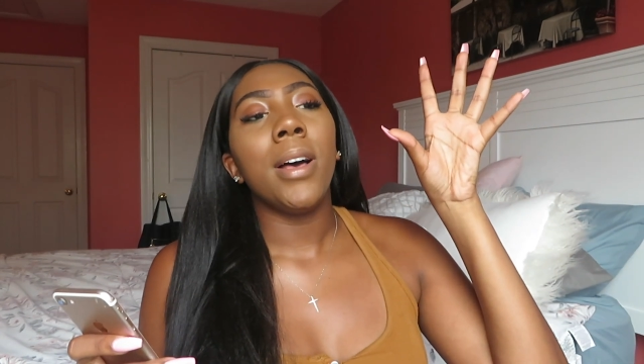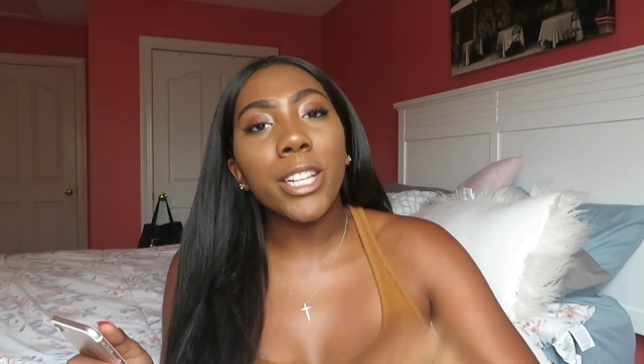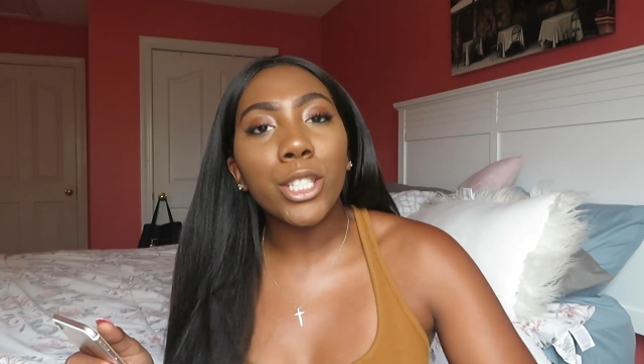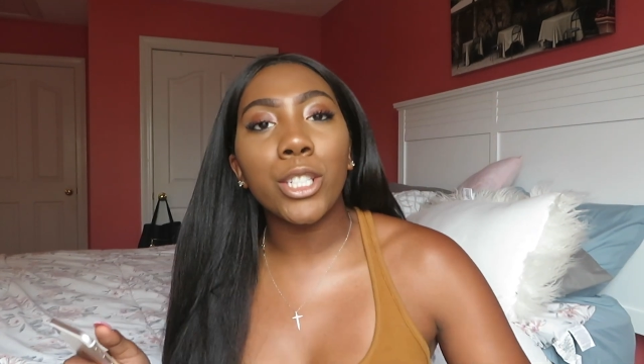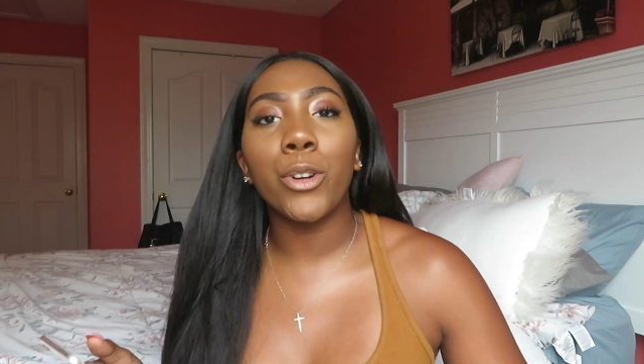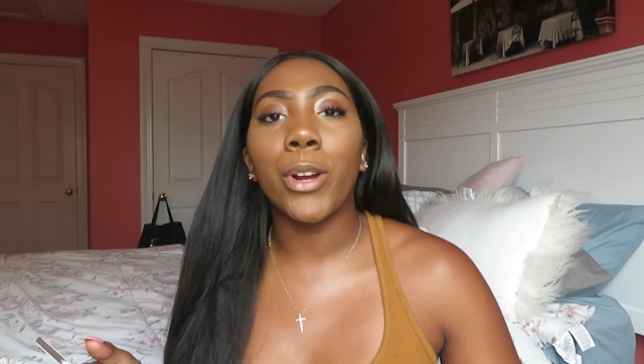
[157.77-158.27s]

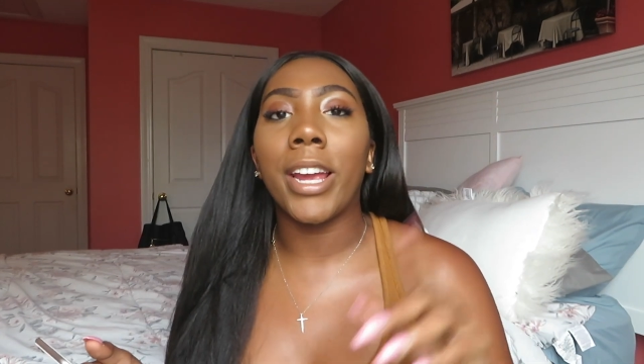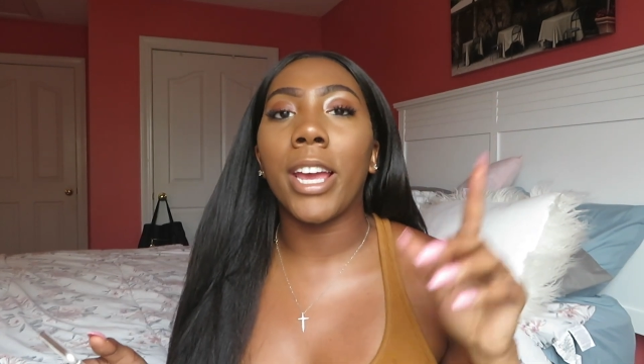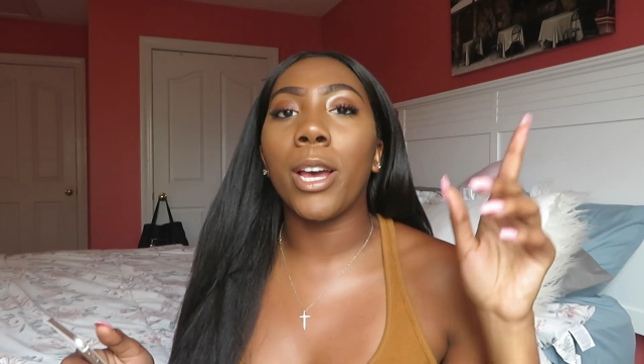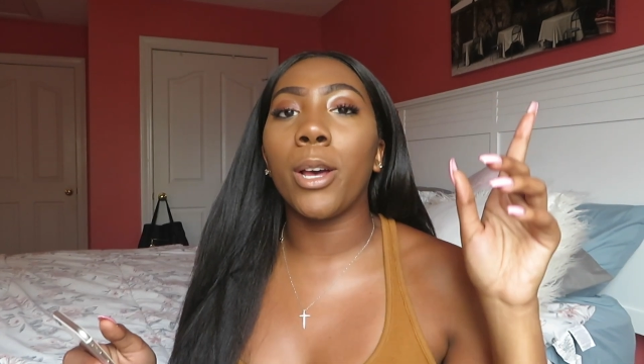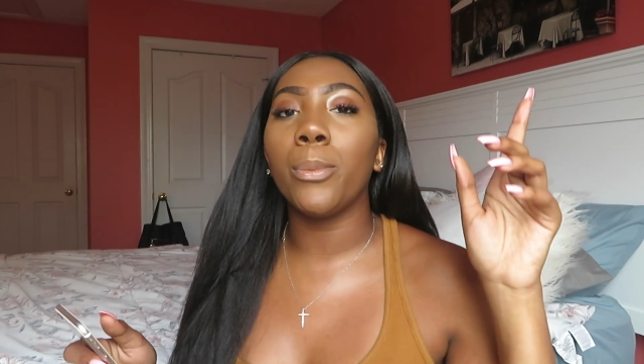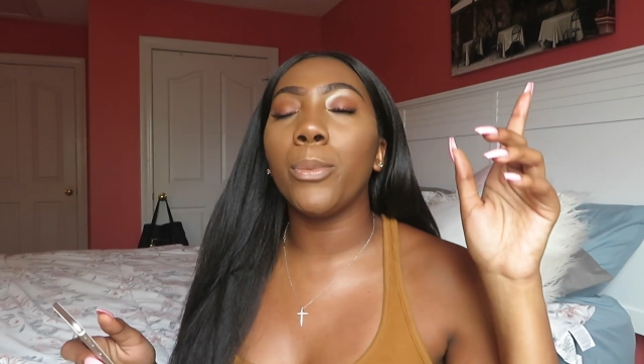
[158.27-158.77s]

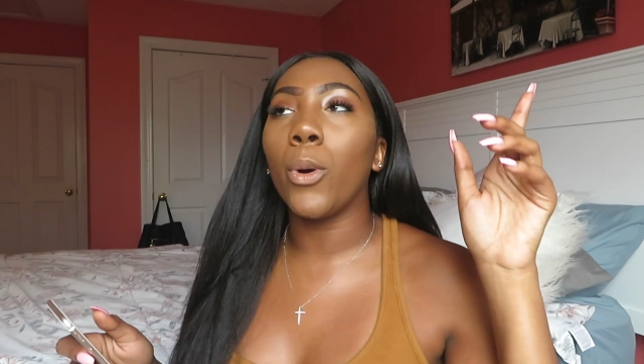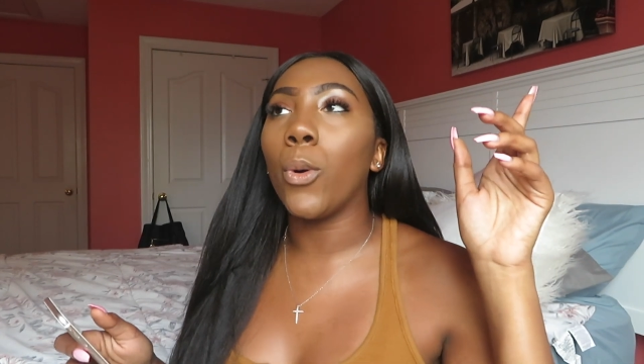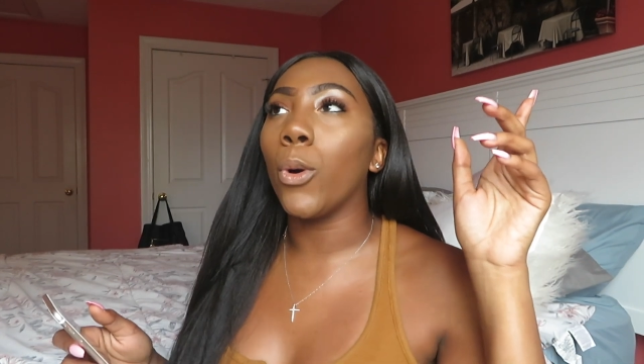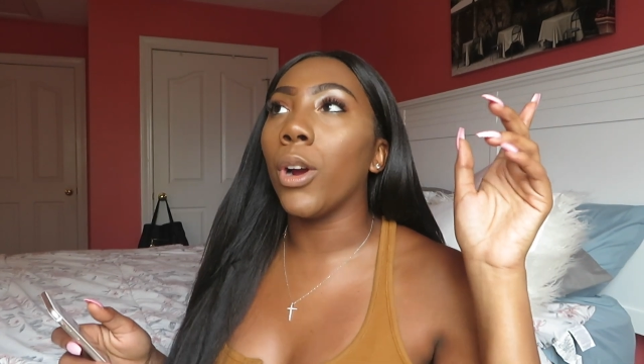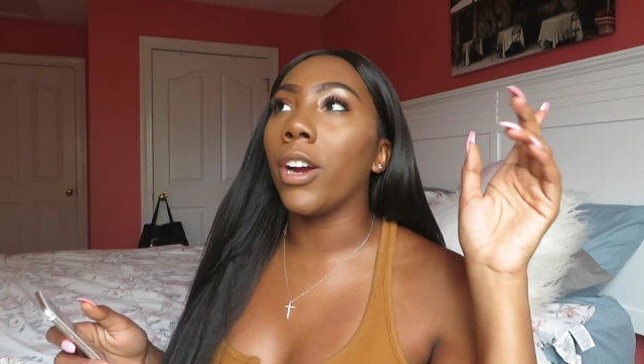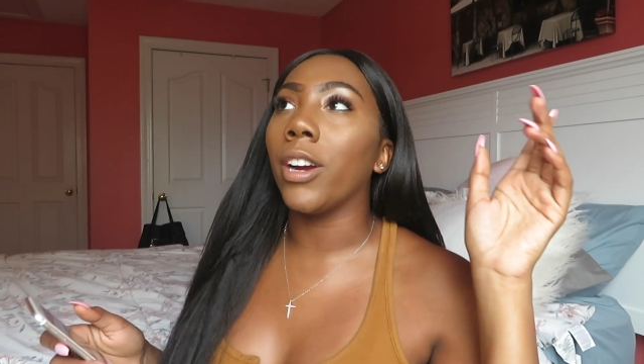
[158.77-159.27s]
Instagram
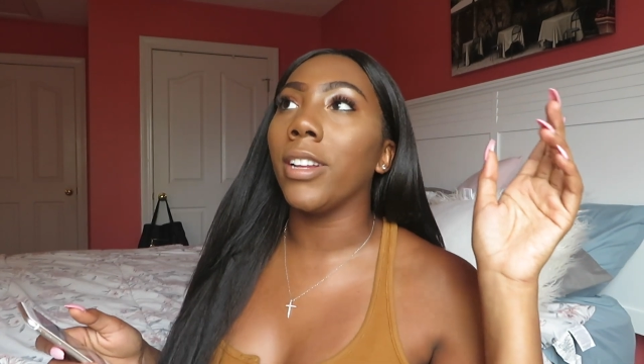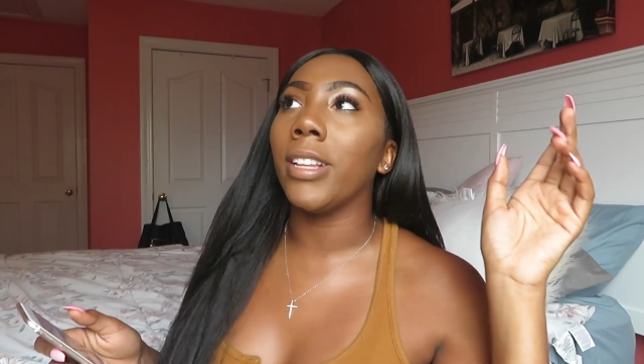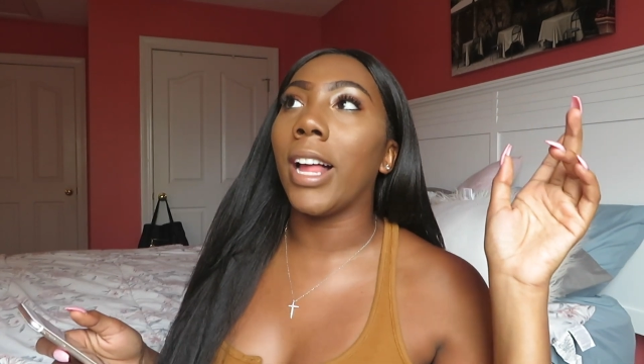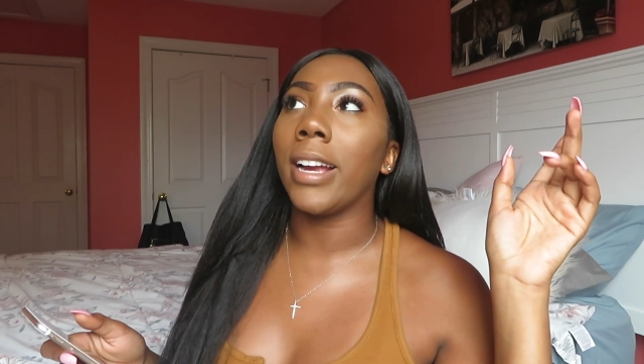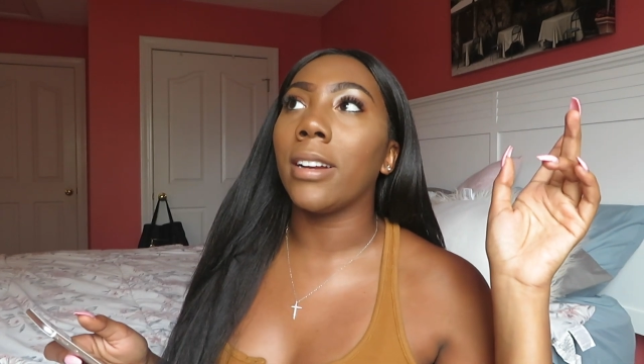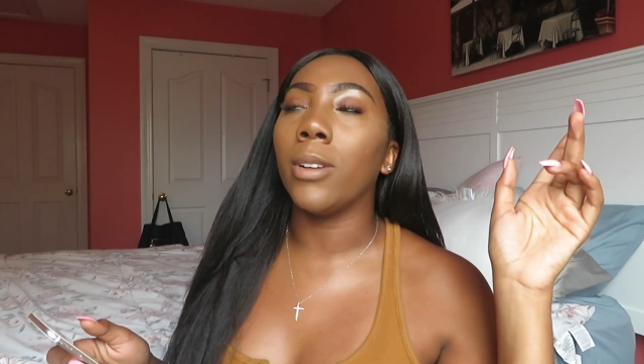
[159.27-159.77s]
or
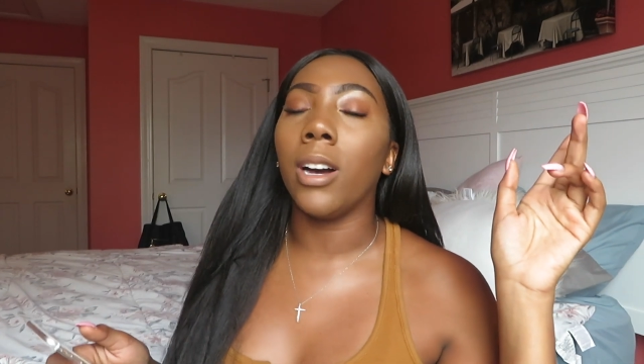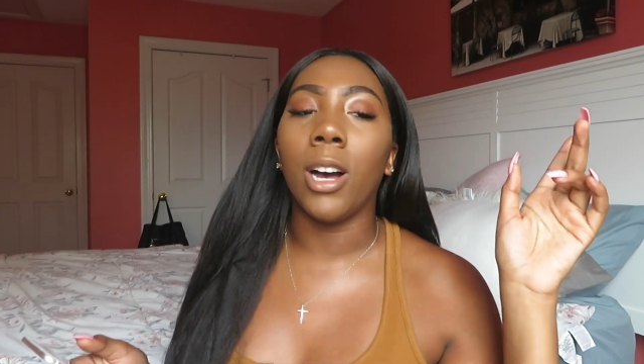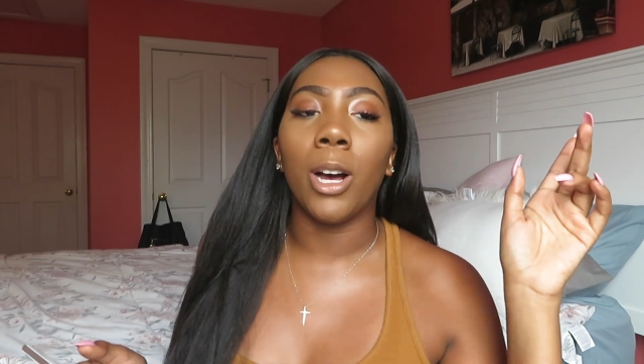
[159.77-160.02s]
like,